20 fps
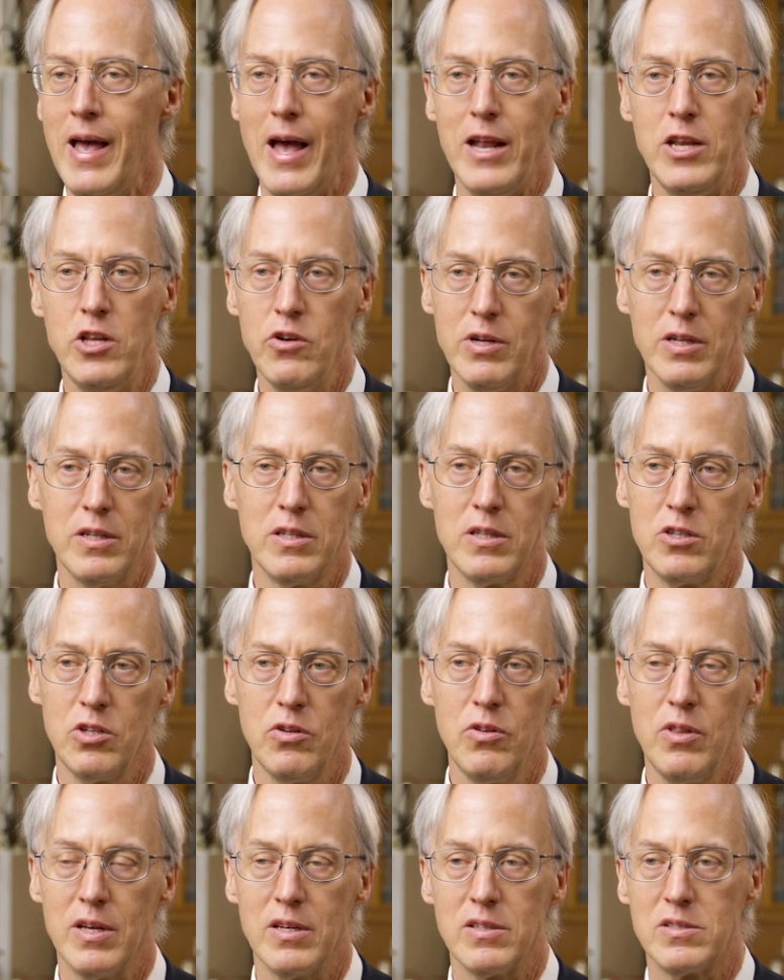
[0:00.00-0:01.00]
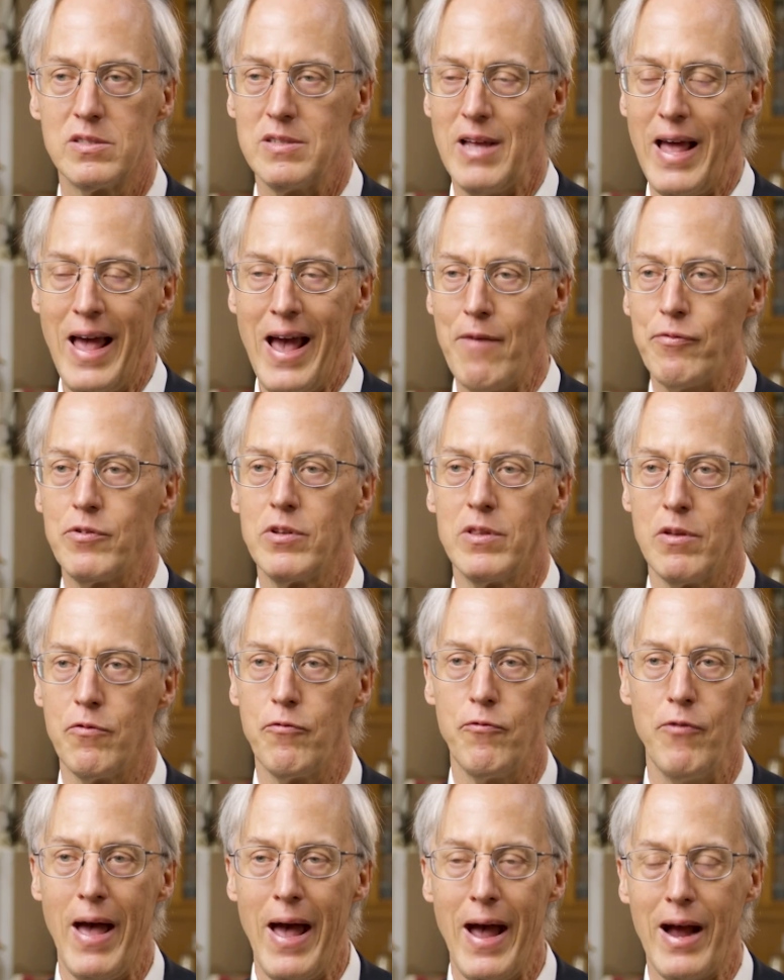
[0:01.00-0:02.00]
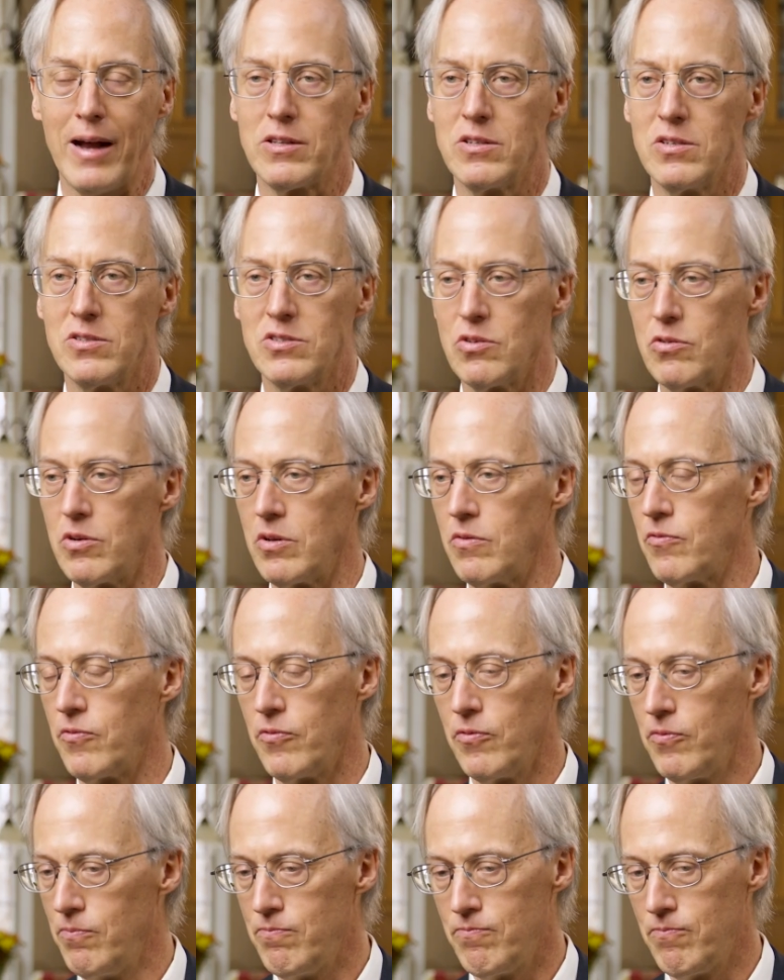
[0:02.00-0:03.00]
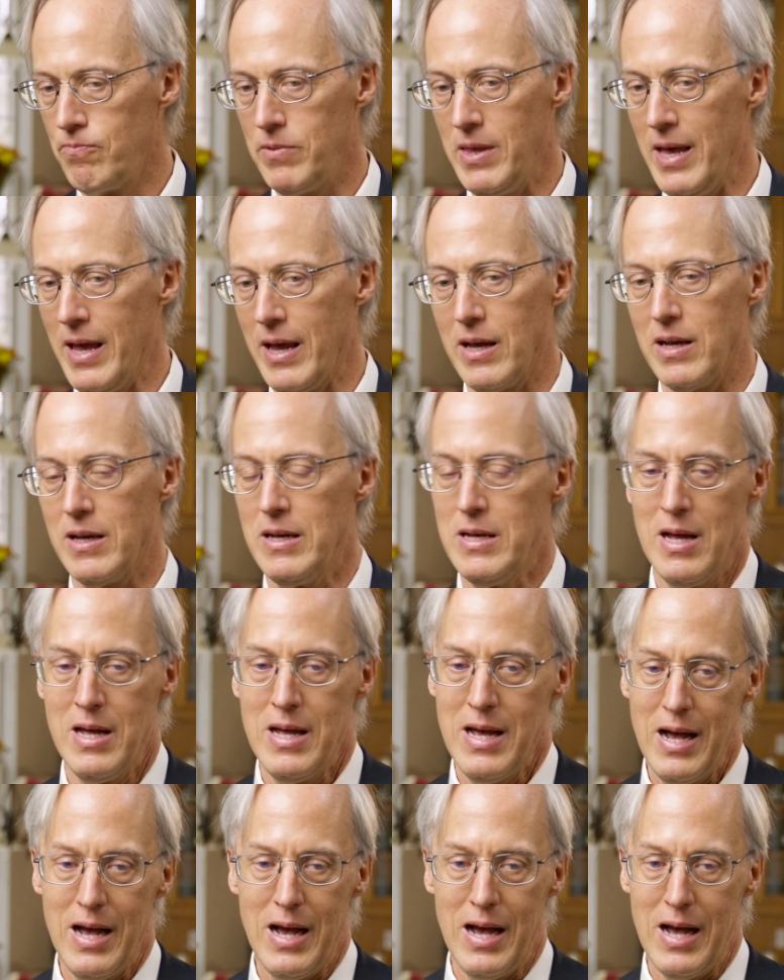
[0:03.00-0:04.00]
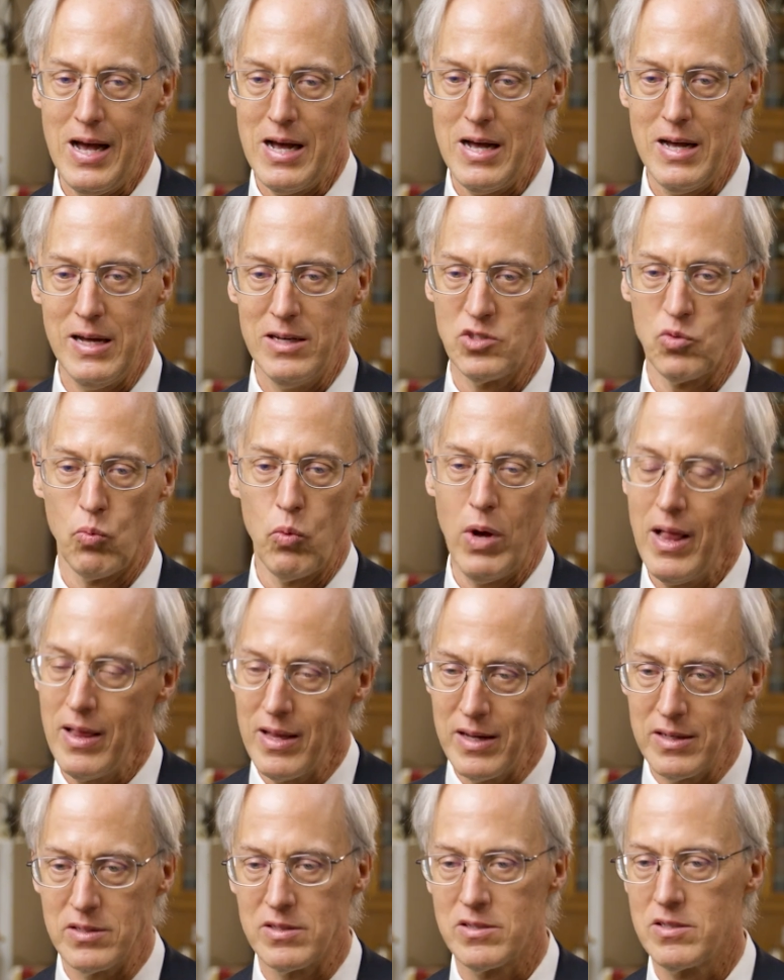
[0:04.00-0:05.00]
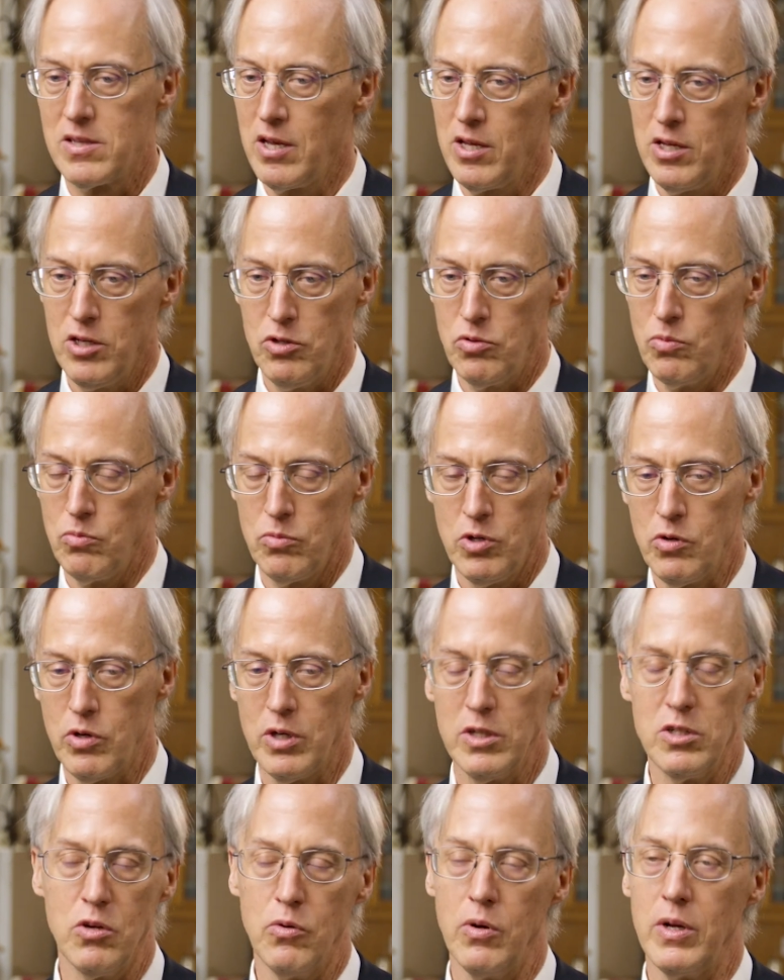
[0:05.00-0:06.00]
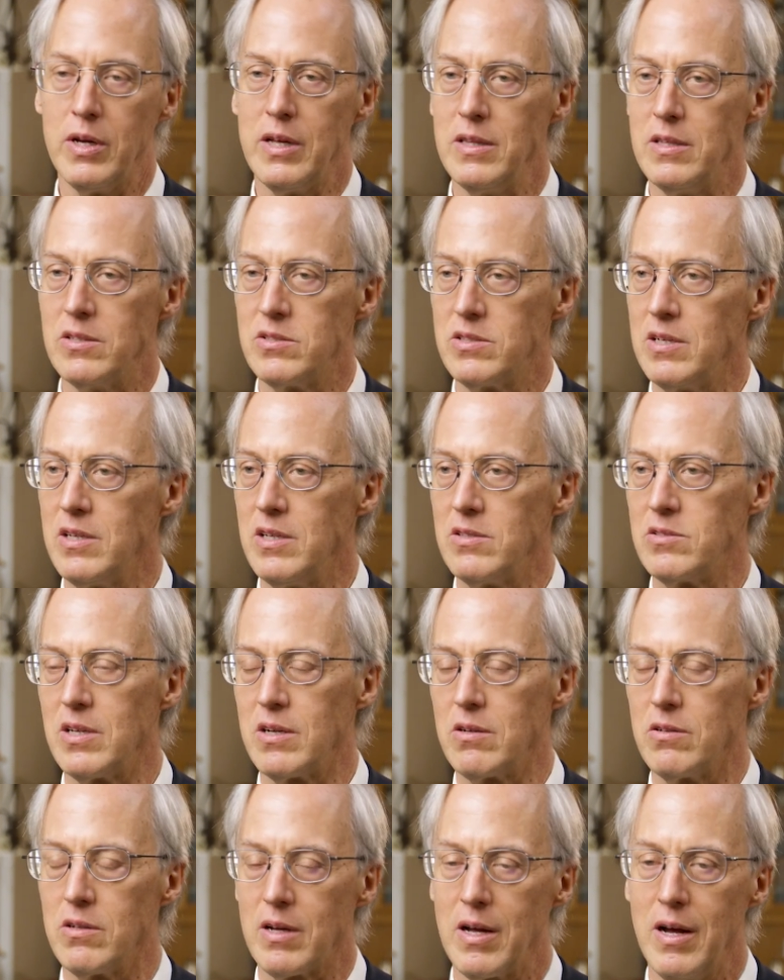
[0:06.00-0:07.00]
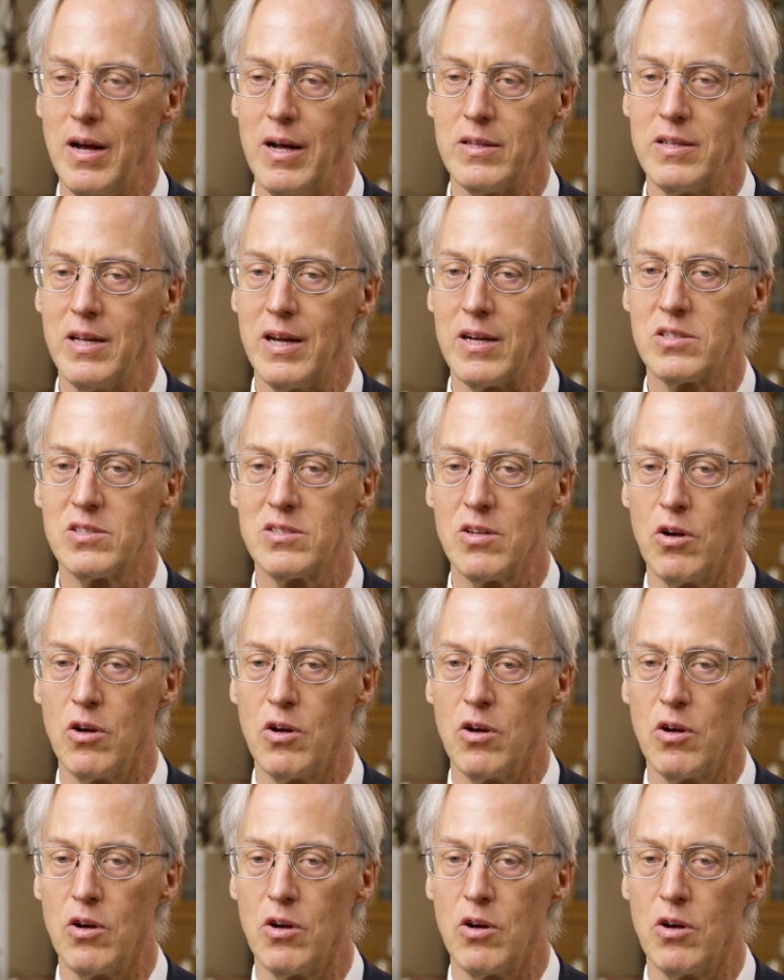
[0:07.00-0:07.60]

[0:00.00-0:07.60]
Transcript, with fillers: And you can do this after the fact sort of thing, uh, as well as you, you can do it in the statistical context.